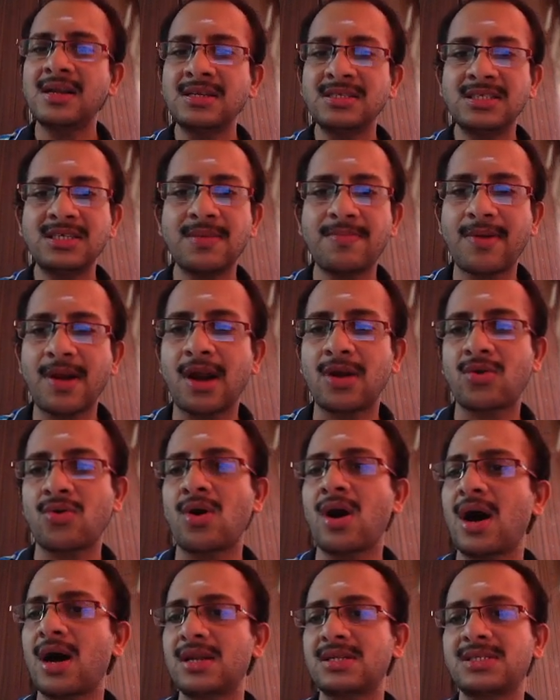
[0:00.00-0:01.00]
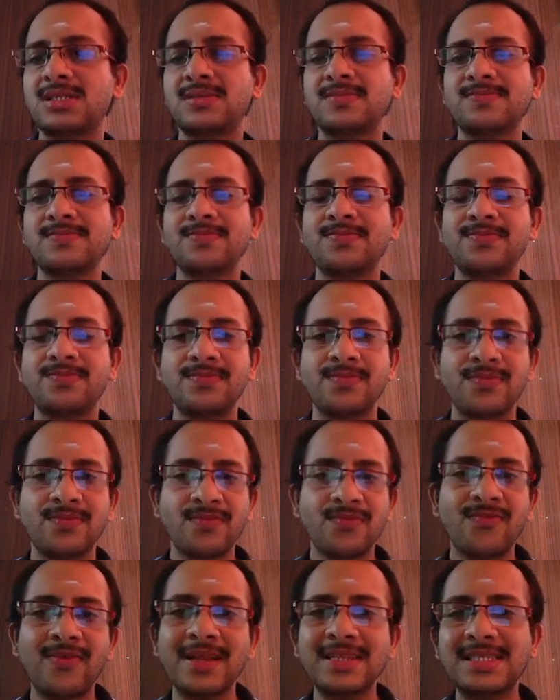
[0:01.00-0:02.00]
zebra to horse
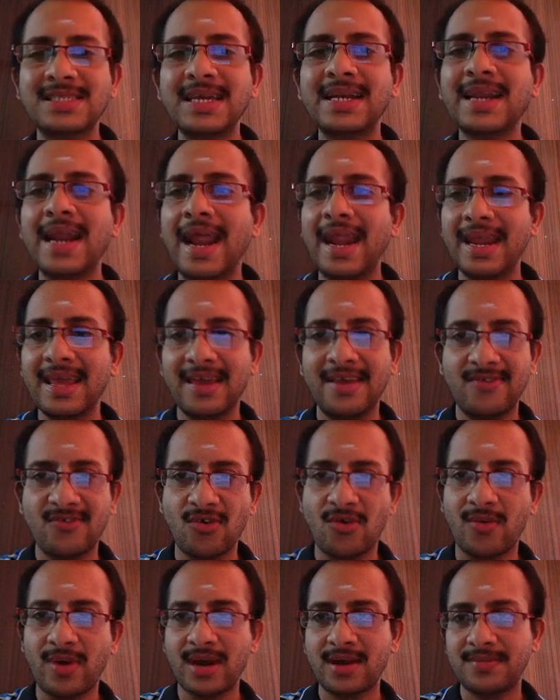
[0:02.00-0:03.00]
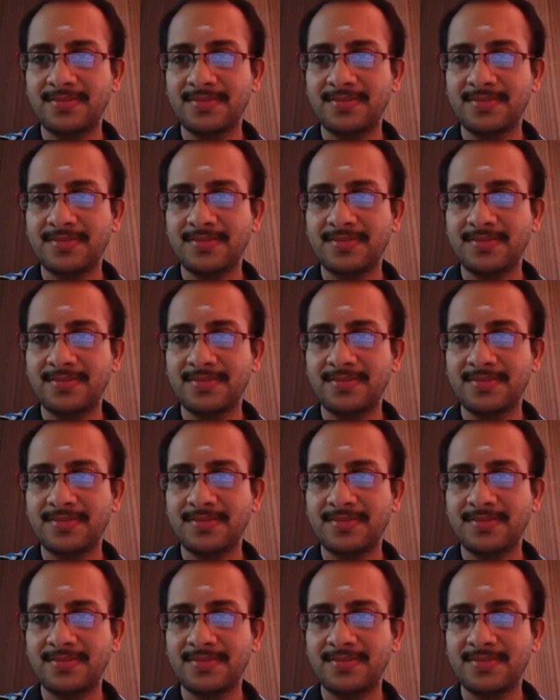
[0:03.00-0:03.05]
once the training is over.